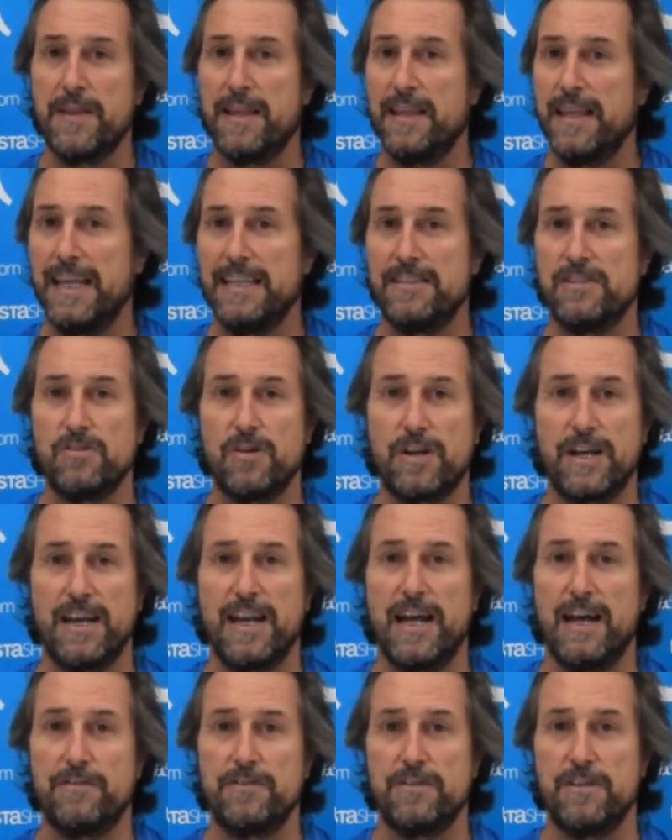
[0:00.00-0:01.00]
it's not
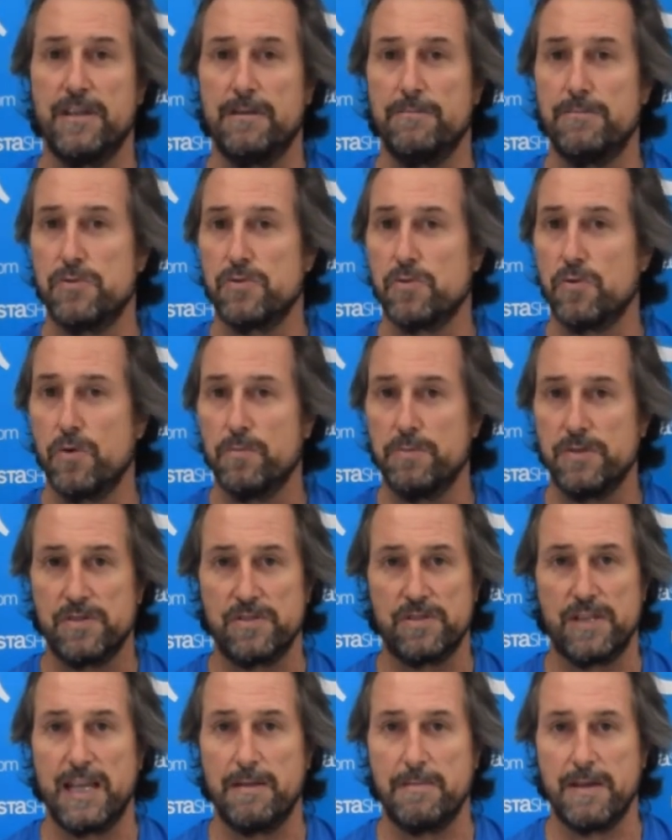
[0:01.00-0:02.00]
enough to absorb the
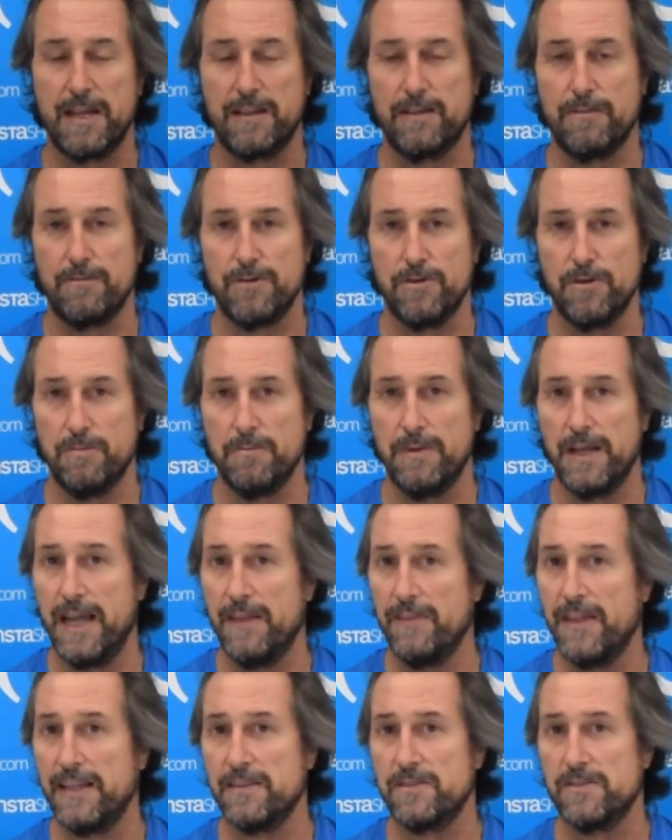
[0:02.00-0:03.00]
steam out of the room.
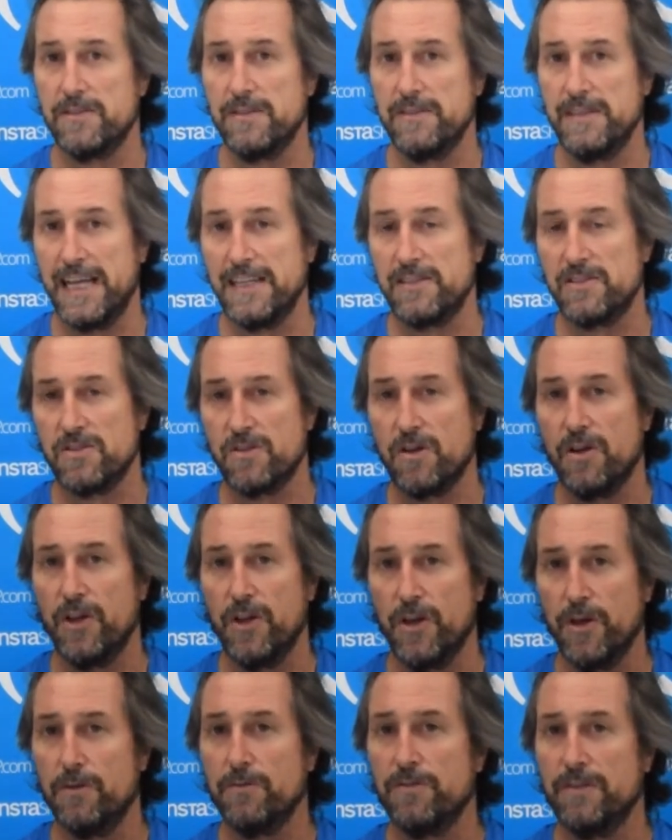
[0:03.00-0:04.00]
And that's not
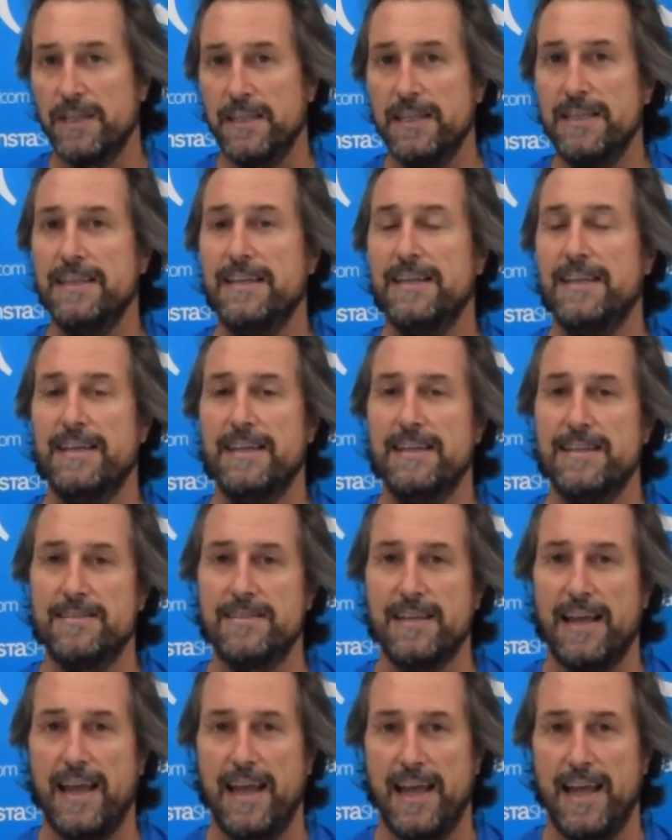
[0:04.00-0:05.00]
healthy
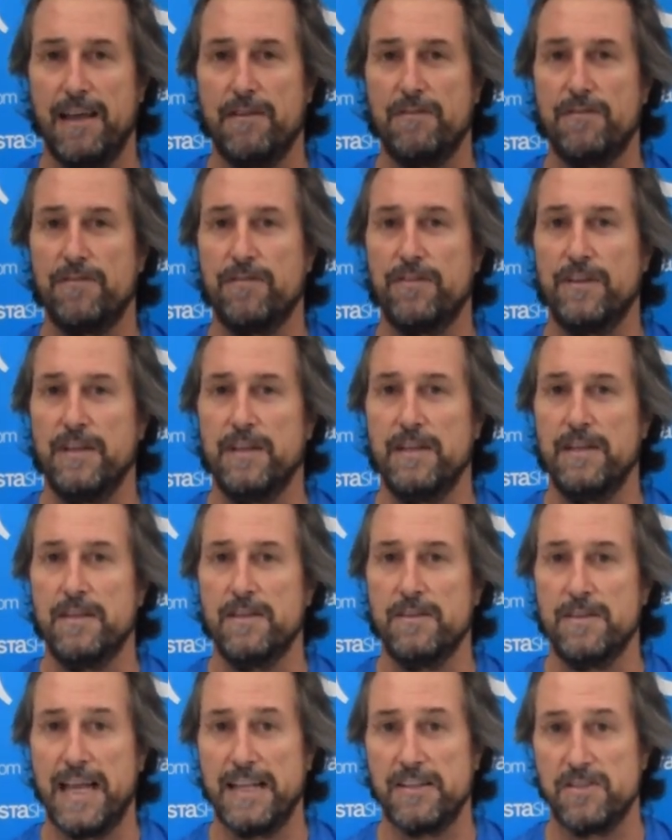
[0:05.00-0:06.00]
to have
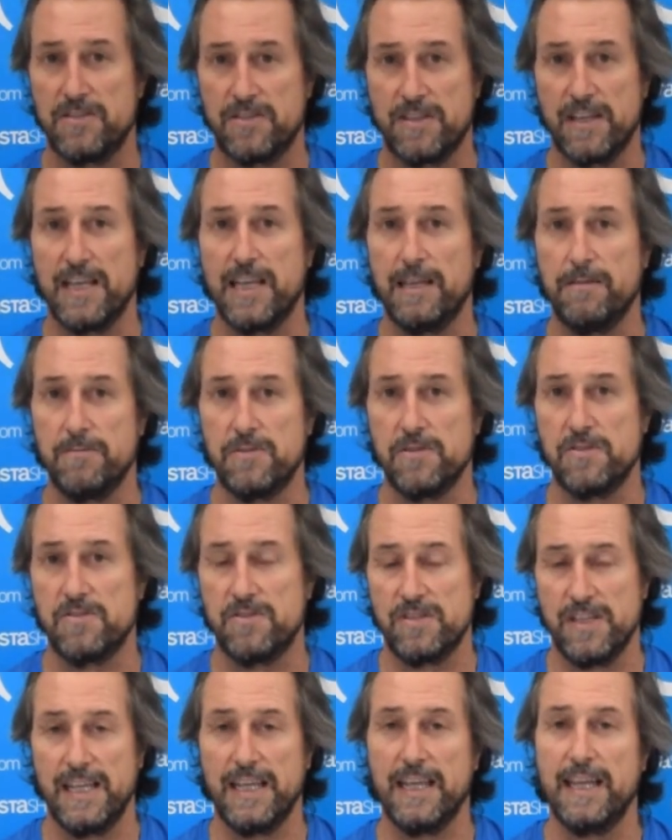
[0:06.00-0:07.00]
that steam just
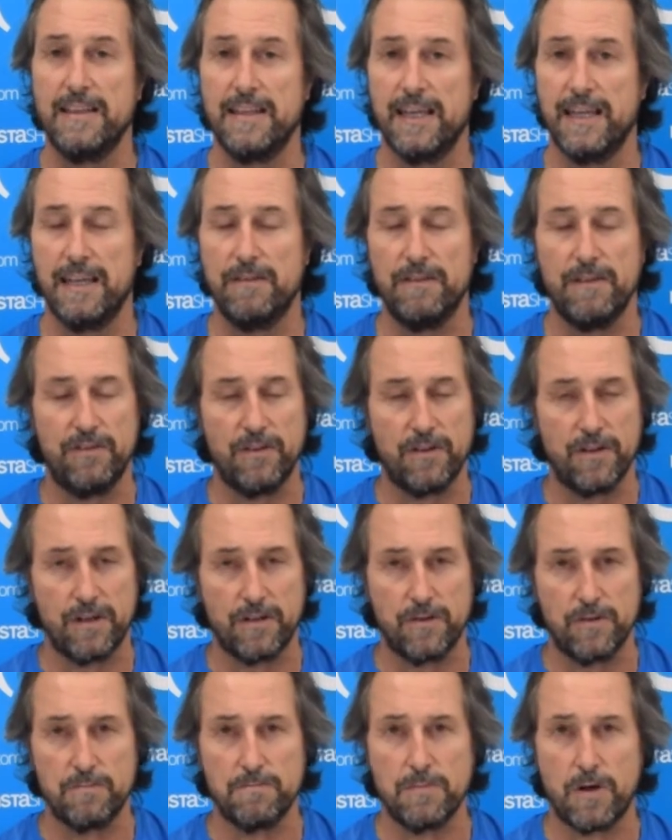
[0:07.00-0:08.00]
sitting in there. Even if you've got a
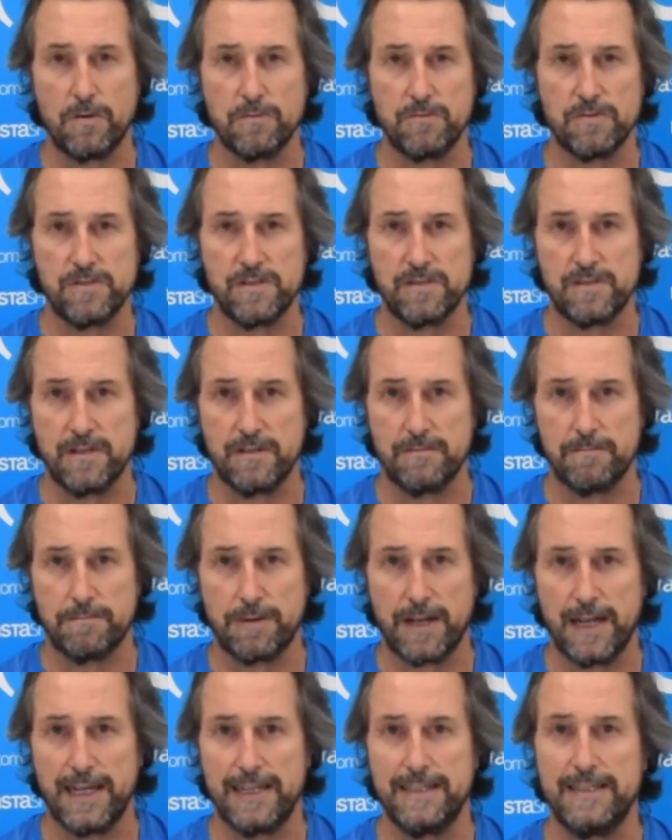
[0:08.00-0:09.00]
good mold resistant
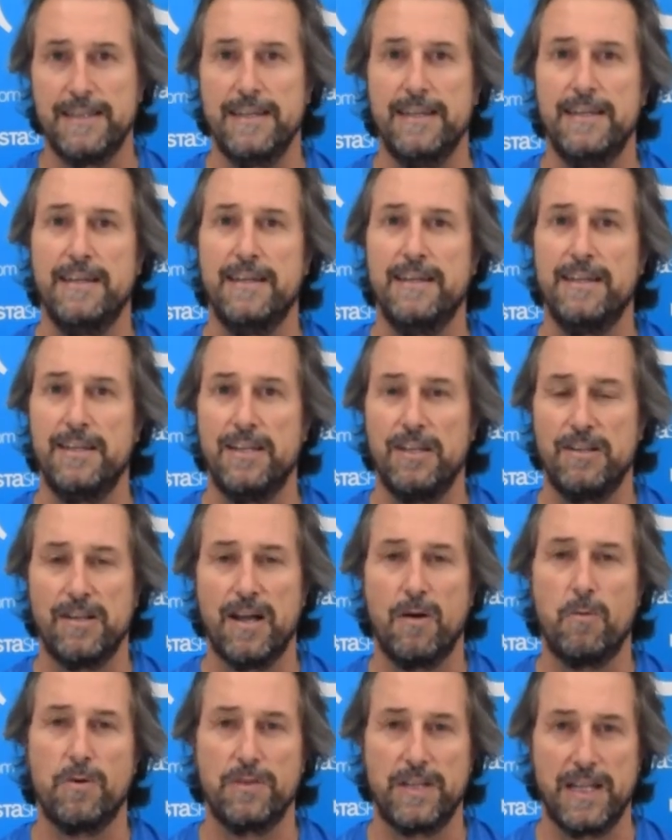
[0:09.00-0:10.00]
paint, you
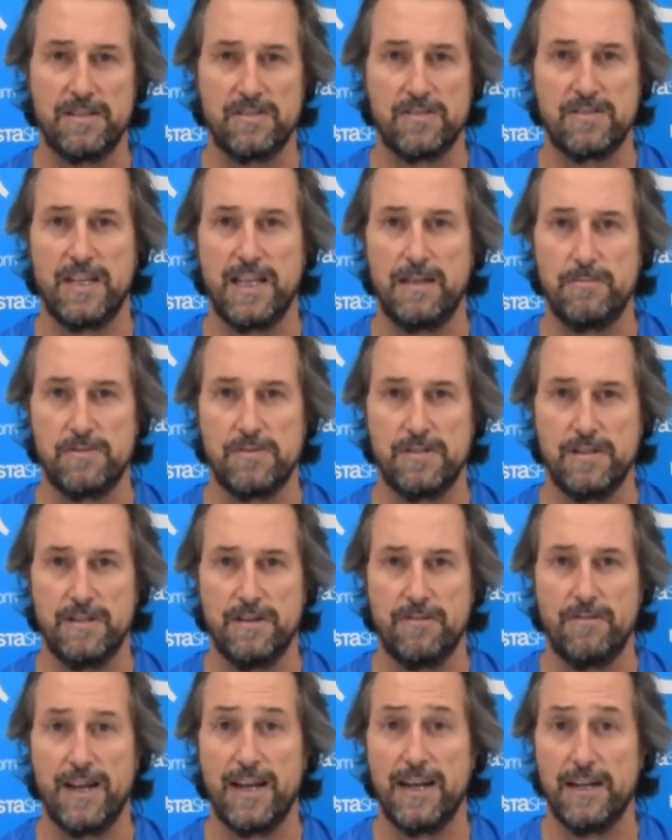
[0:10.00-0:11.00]
don't want that steam sitting
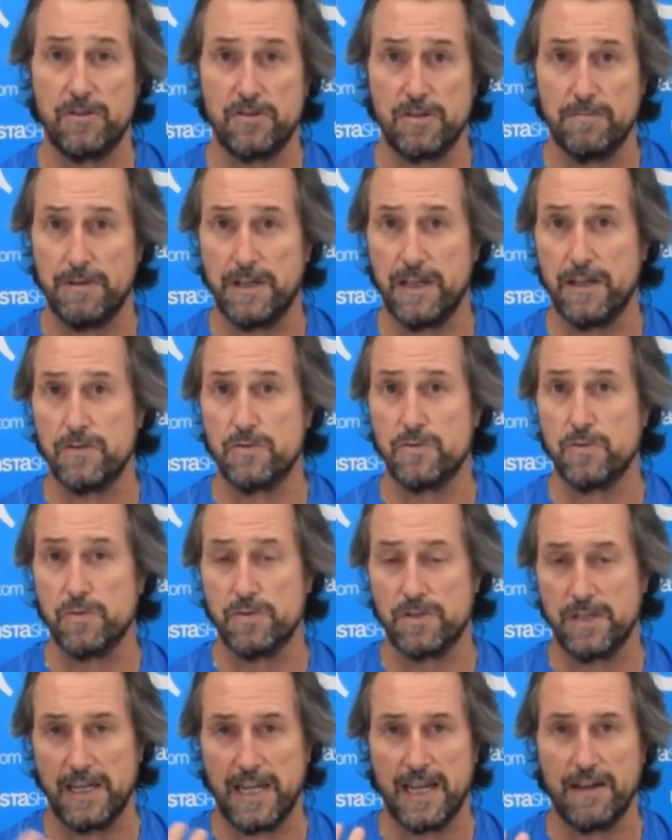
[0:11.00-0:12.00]
around. It should be
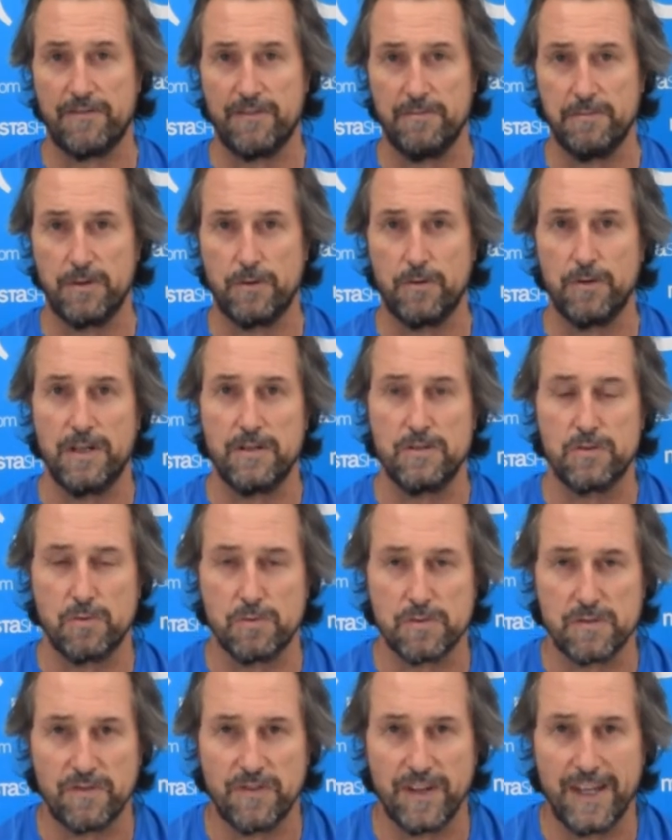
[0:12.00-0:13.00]
exhausted out from a good
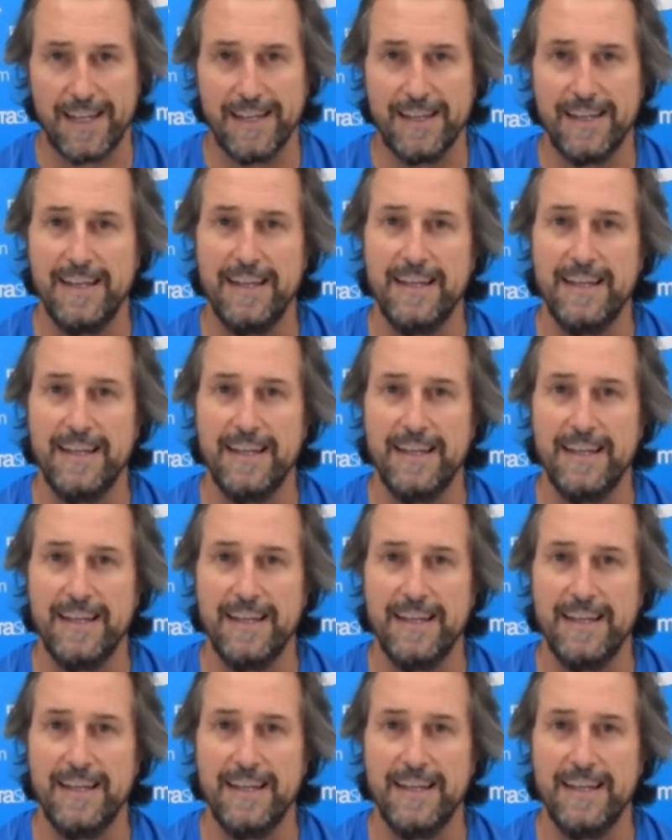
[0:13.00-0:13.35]
exhaust fan.